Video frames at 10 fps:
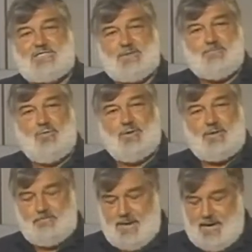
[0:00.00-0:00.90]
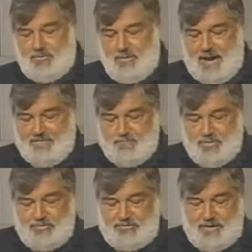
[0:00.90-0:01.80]
be supported by
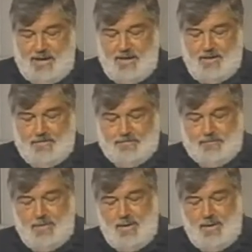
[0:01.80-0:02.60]
craft personnel.